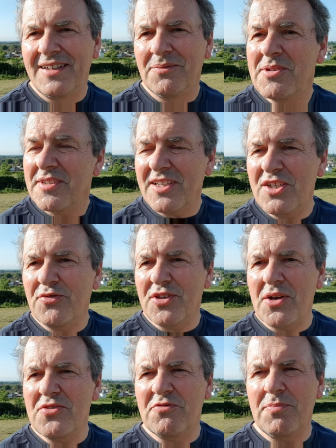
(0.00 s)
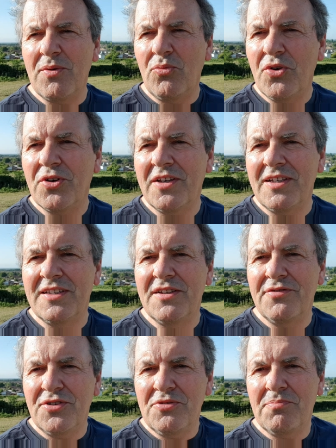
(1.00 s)
We thank you for those who've been working in the
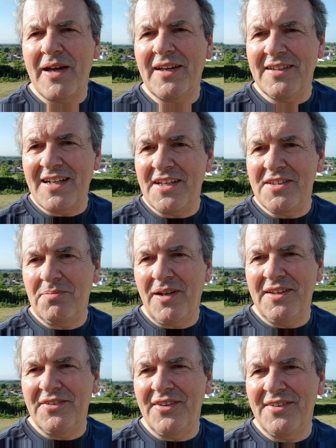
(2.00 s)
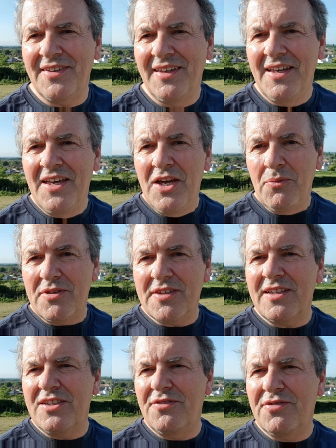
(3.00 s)
food bank and other places. We
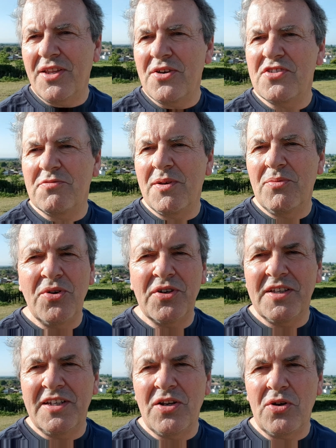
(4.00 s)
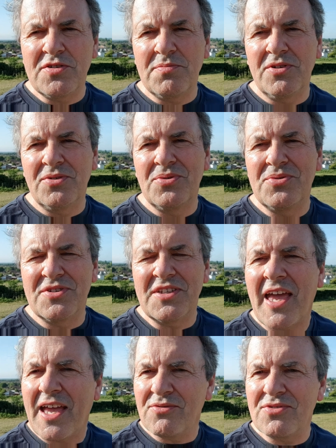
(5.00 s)
thank you for those who've been working in hospitals and
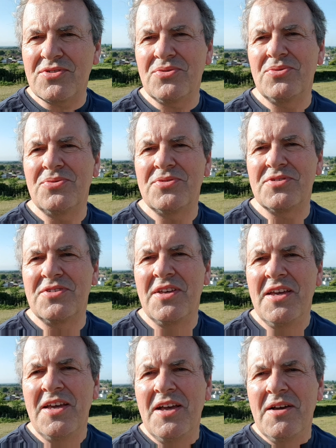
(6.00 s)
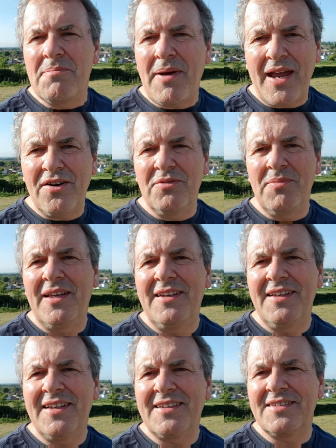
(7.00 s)
councils and
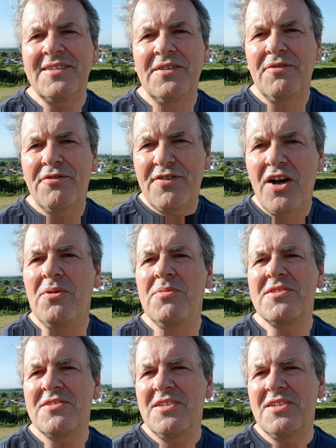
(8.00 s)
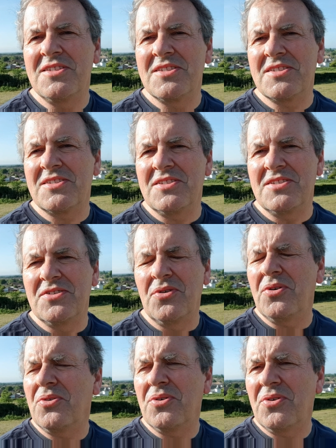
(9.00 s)
paramedics and pharmacists and,
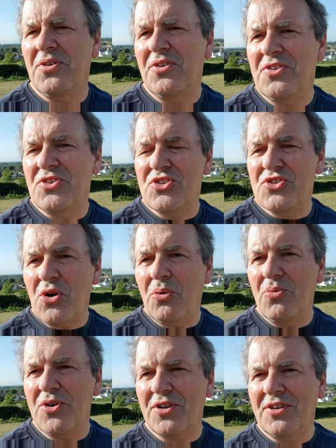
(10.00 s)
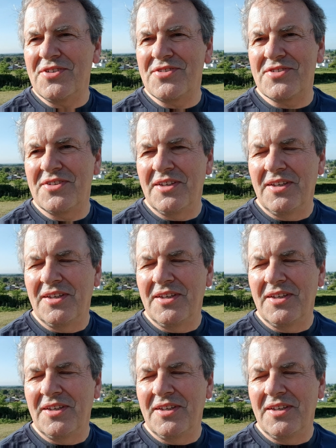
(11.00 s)
or, oh, and shop workers.